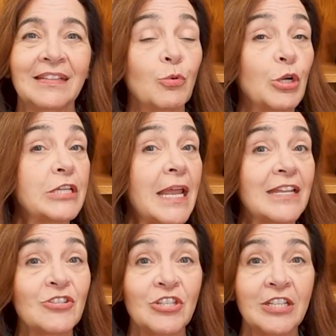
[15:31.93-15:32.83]

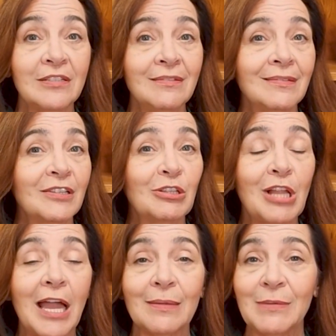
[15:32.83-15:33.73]
coordination,
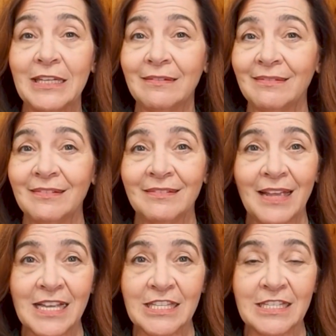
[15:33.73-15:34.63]
climbing
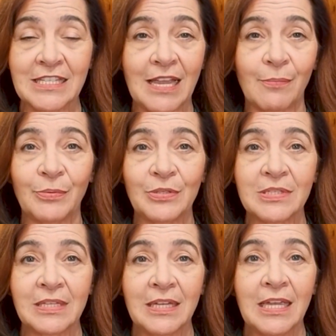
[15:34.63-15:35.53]
as
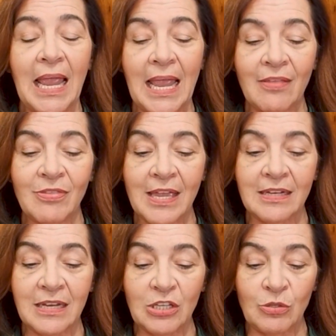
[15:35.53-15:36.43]
examples. And
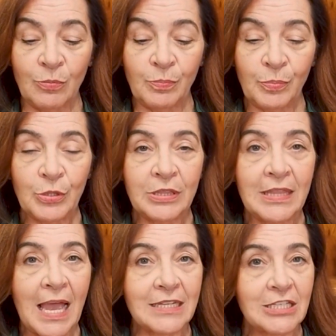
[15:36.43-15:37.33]
then you put
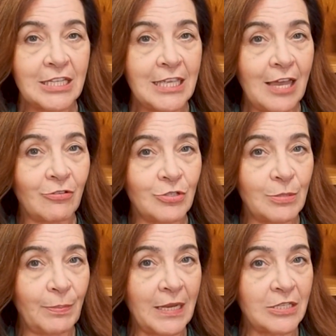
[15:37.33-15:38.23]
that together
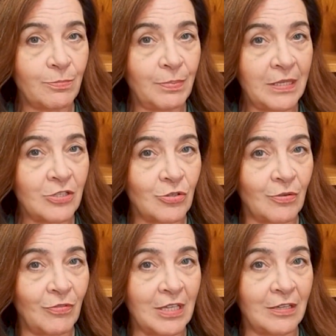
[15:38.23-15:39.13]
to paint a picture
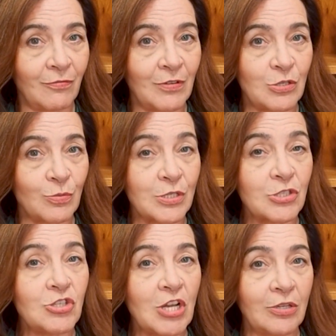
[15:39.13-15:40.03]
of the
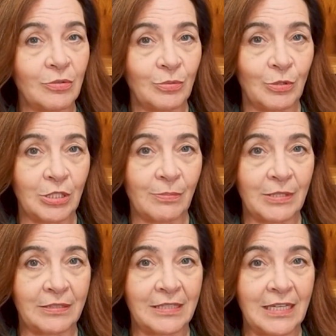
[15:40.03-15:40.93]
individual's general
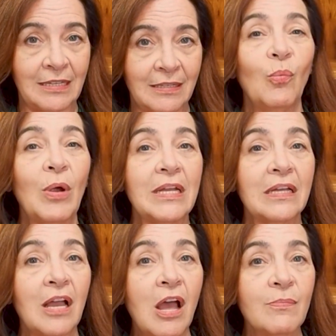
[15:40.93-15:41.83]
workability. When
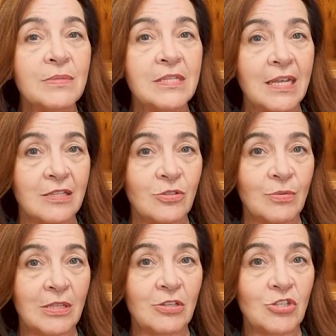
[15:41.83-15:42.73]
it comes to
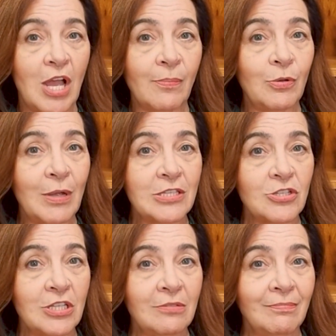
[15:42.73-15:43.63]
answering the job
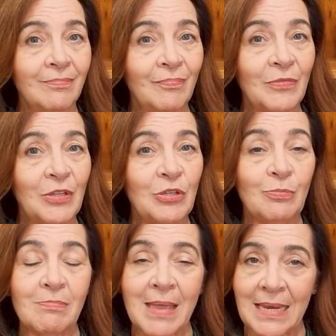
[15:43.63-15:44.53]
question, you
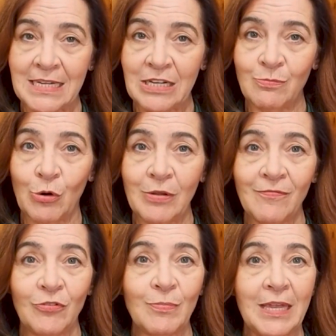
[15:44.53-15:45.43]
may need more
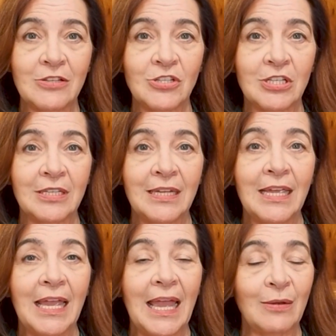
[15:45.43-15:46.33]
information,
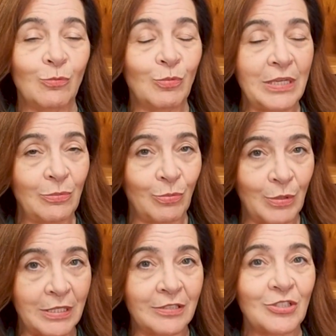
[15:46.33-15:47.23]
and we
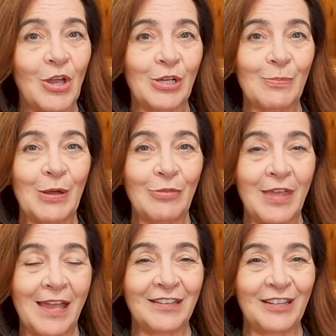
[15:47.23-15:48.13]
will talk about
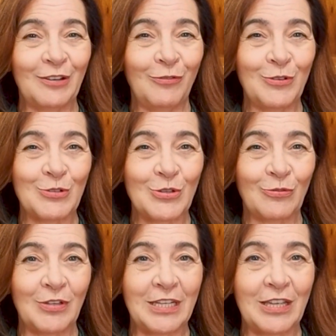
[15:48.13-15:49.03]
that in a
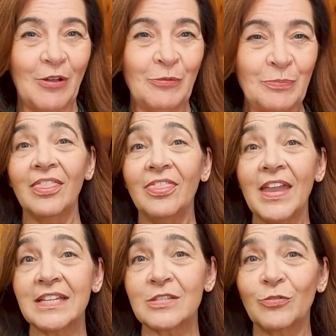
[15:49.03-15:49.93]
future video.
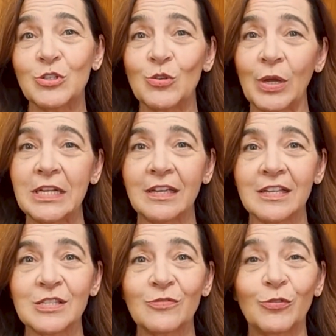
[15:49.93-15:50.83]
Thanks for joining
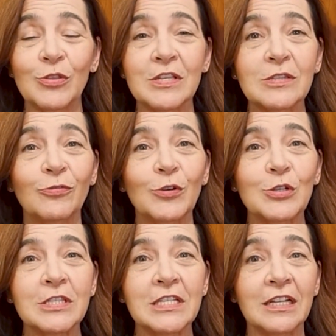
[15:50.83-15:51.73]
us for this
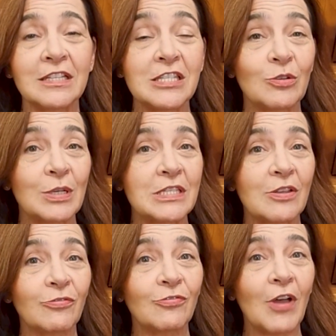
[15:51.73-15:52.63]
first in a series
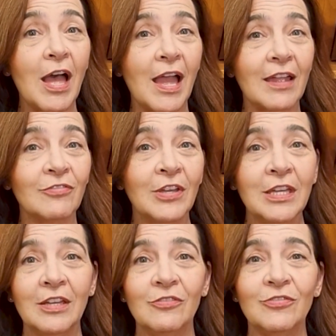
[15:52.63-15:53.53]
of 5
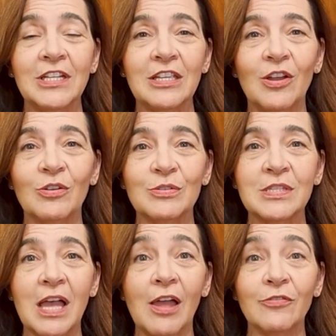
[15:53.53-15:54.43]

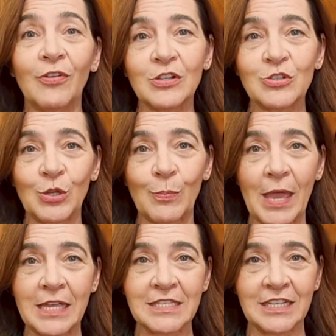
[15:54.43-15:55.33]
videos on functional
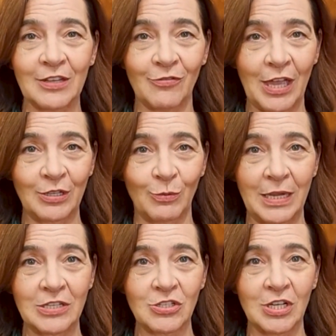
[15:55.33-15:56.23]
capacity
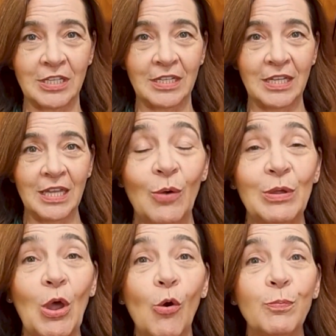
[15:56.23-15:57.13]
evaluation. We
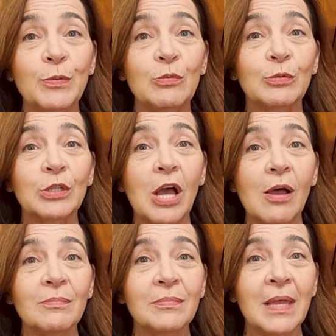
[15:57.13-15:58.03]
hope you will
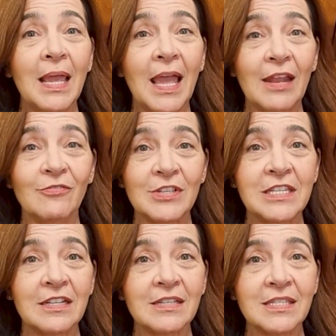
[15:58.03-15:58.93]
come and
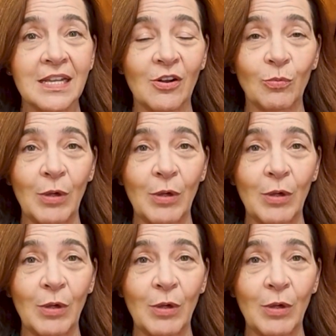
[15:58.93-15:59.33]
visit us at our